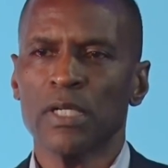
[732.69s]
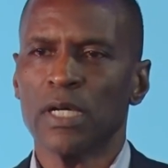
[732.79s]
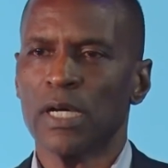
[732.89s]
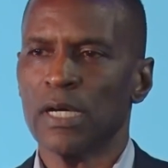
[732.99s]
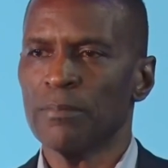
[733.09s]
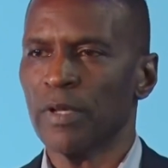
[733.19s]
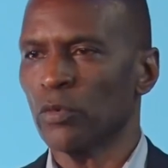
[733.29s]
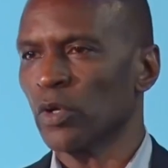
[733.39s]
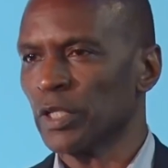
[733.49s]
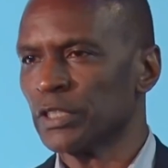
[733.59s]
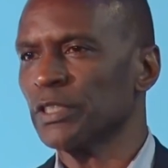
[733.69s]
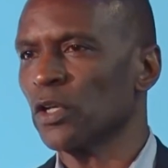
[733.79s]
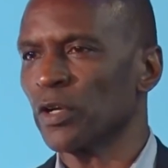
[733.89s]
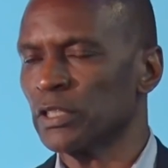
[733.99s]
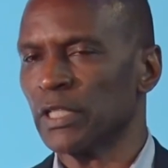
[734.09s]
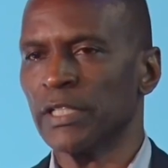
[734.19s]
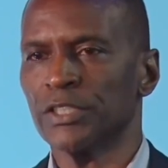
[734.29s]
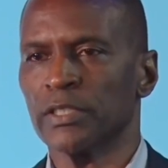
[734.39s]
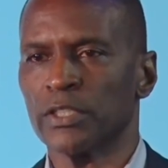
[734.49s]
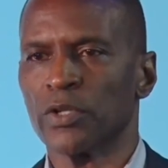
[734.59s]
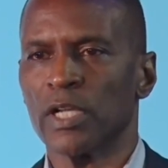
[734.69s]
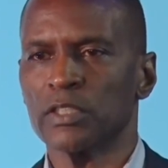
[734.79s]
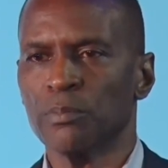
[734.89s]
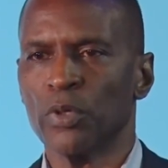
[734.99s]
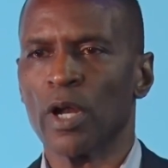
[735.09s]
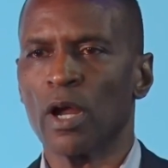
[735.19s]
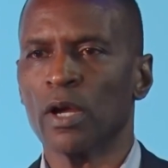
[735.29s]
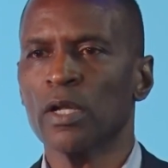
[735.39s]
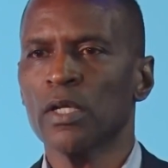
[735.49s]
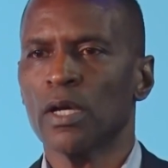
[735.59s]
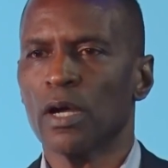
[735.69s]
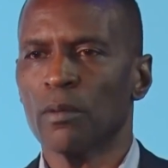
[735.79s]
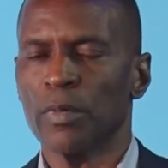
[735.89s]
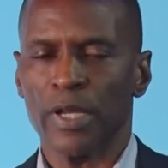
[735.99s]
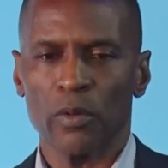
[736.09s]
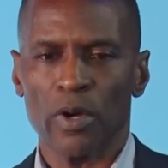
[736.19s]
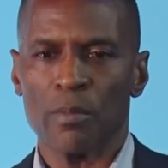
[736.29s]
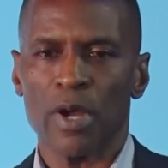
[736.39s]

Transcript: And we're a listening organization that tries to put our money where our